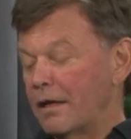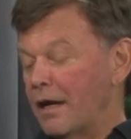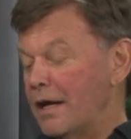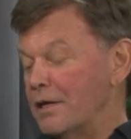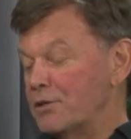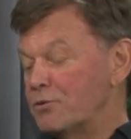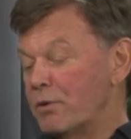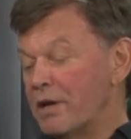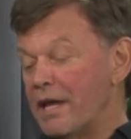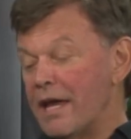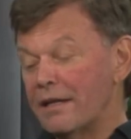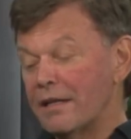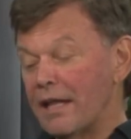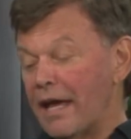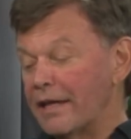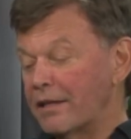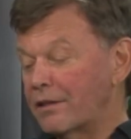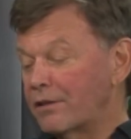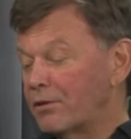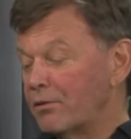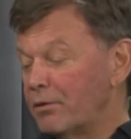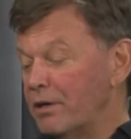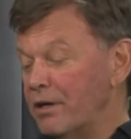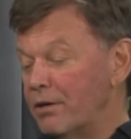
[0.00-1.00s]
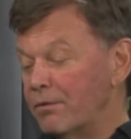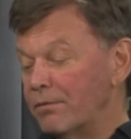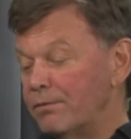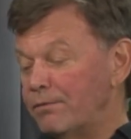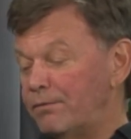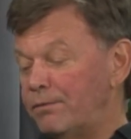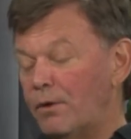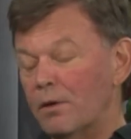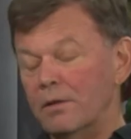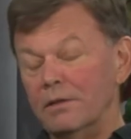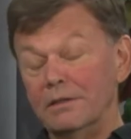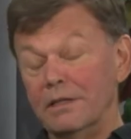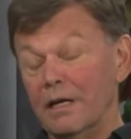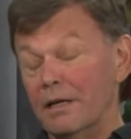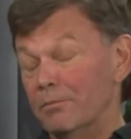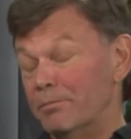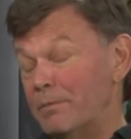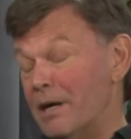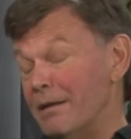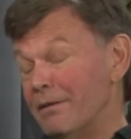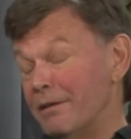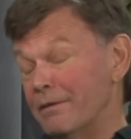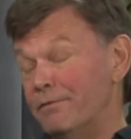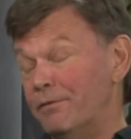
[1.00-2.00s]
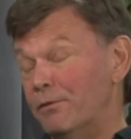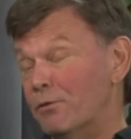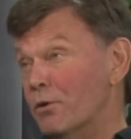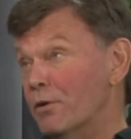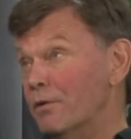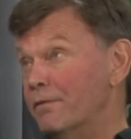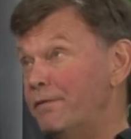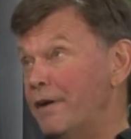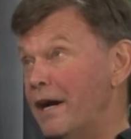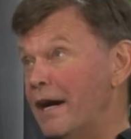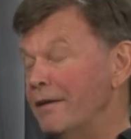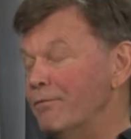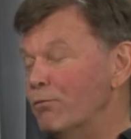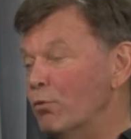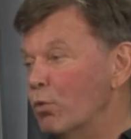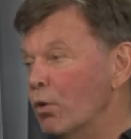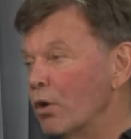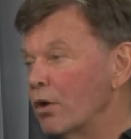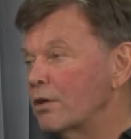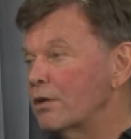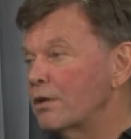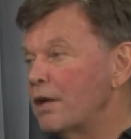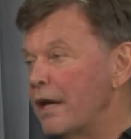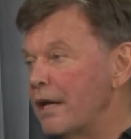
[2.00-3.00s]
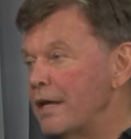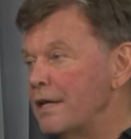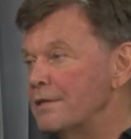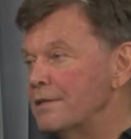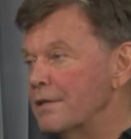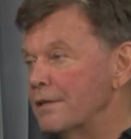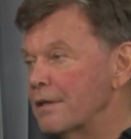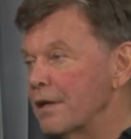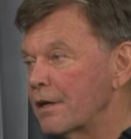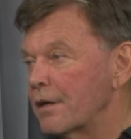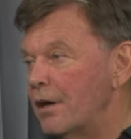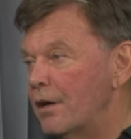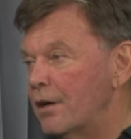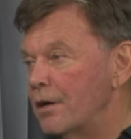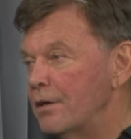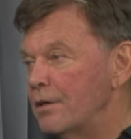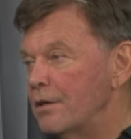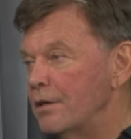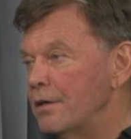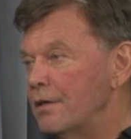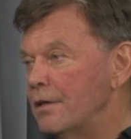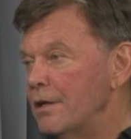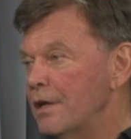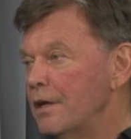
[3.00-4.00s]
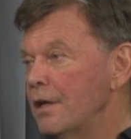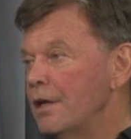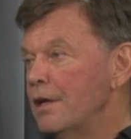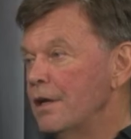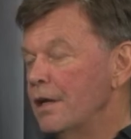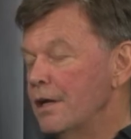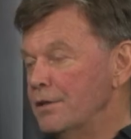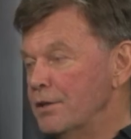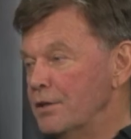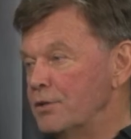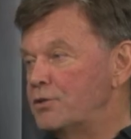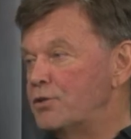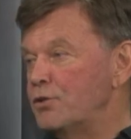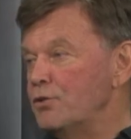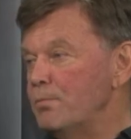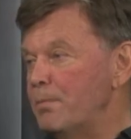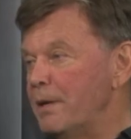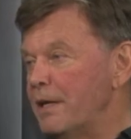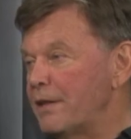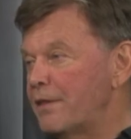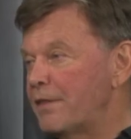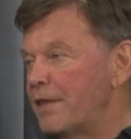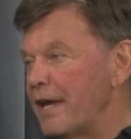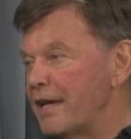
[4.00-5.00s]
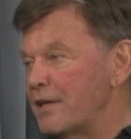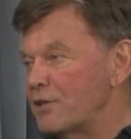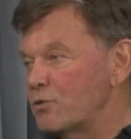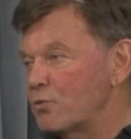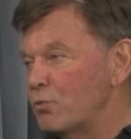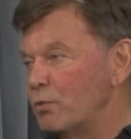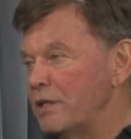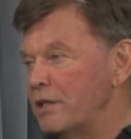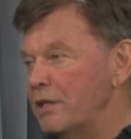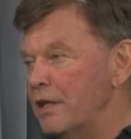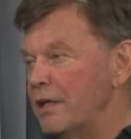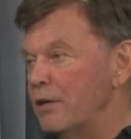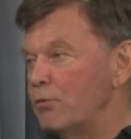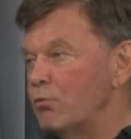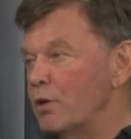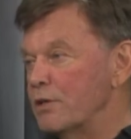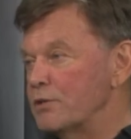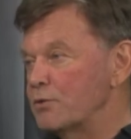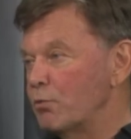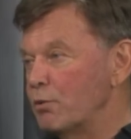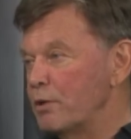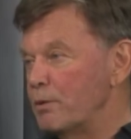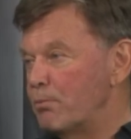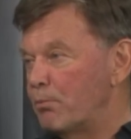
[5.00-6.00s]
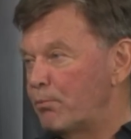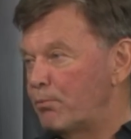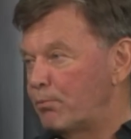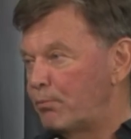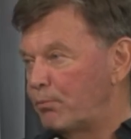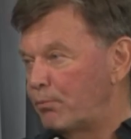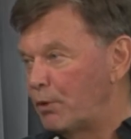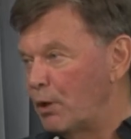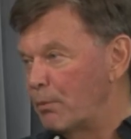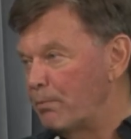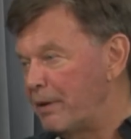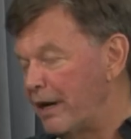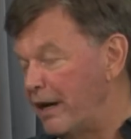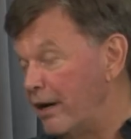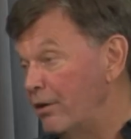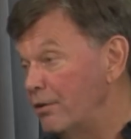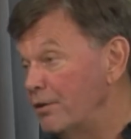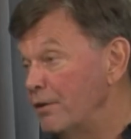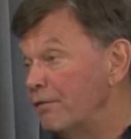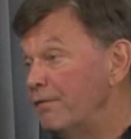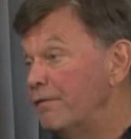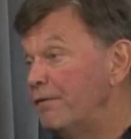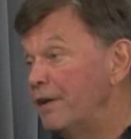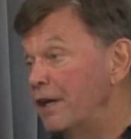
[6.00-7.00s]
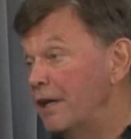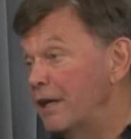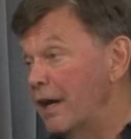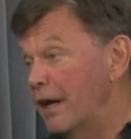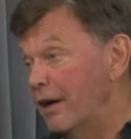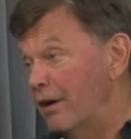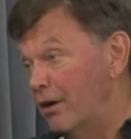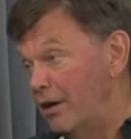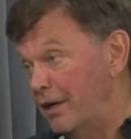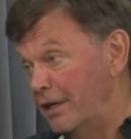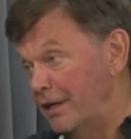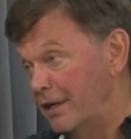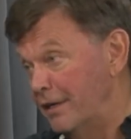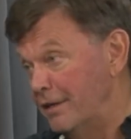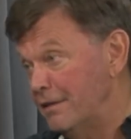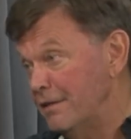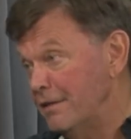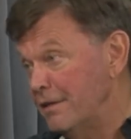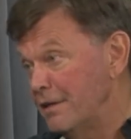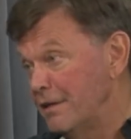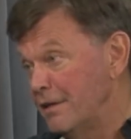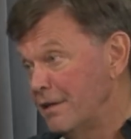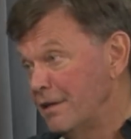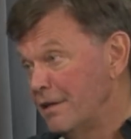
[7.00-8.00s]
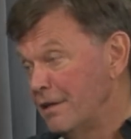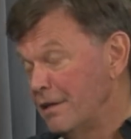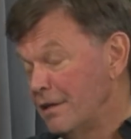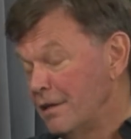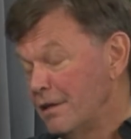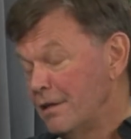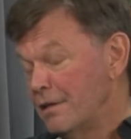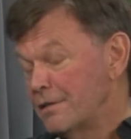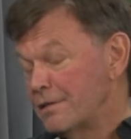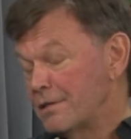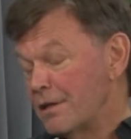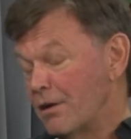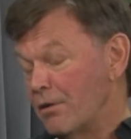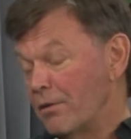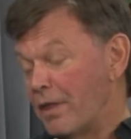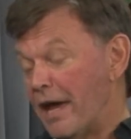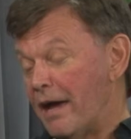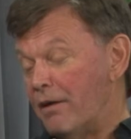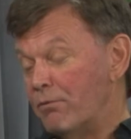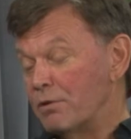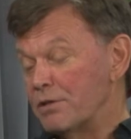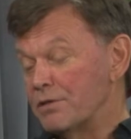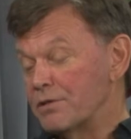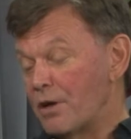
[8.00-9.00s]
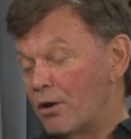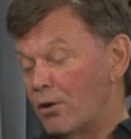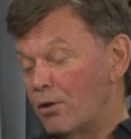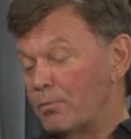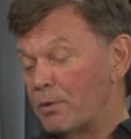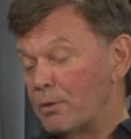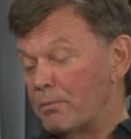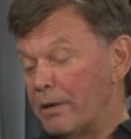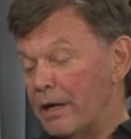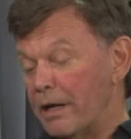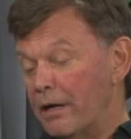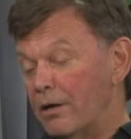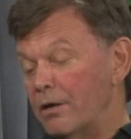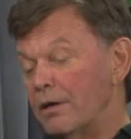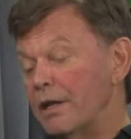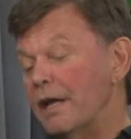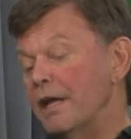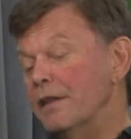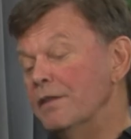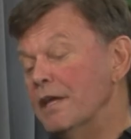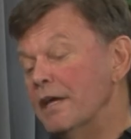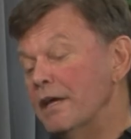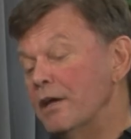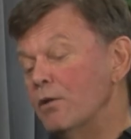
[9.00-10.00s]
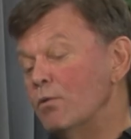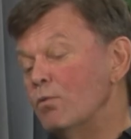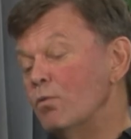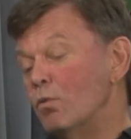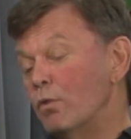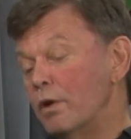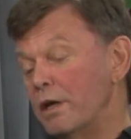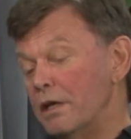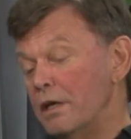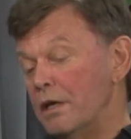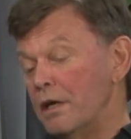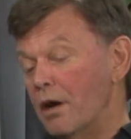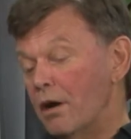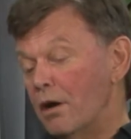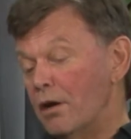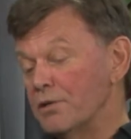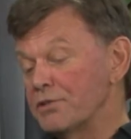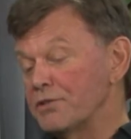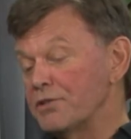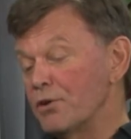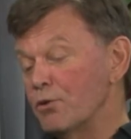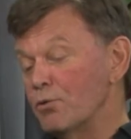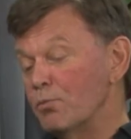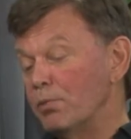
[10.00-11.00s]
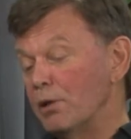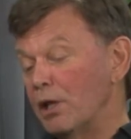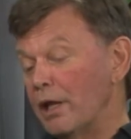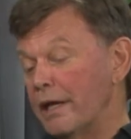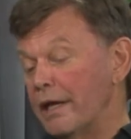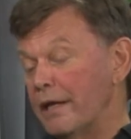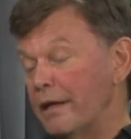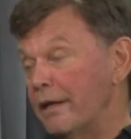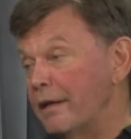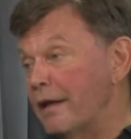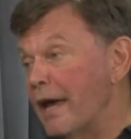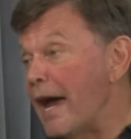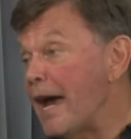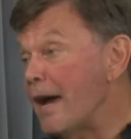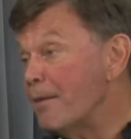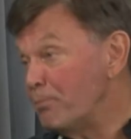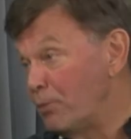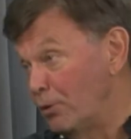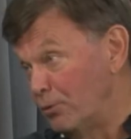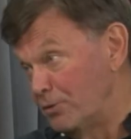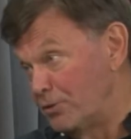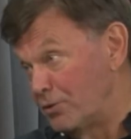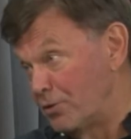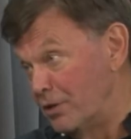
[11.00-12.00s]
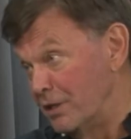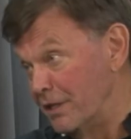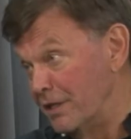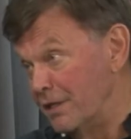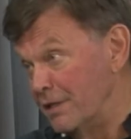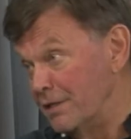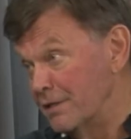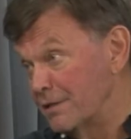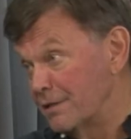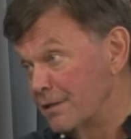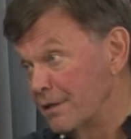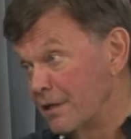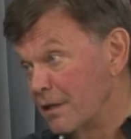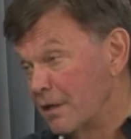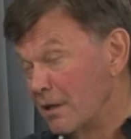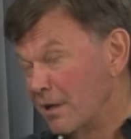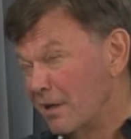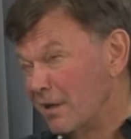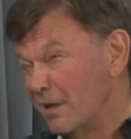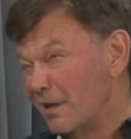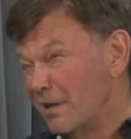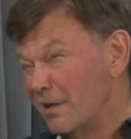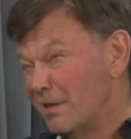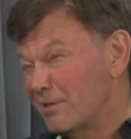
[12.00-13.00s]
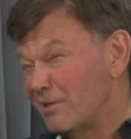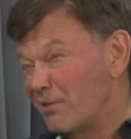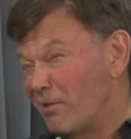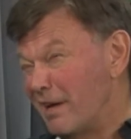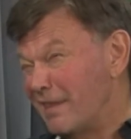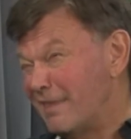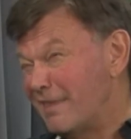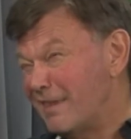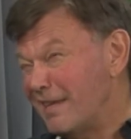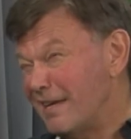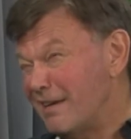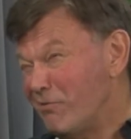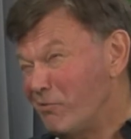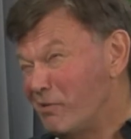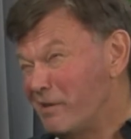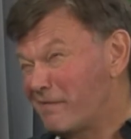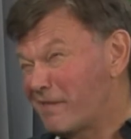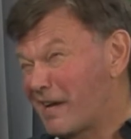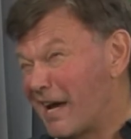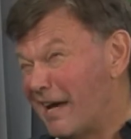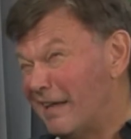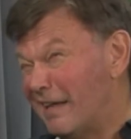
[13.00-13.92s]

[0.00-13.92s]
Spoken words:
we had like probably 4 or 5 work days in the garden. And the 2 big things we did was we prepared the fig area. So that was all prepared. And then we also planted apple trees. So I think we've got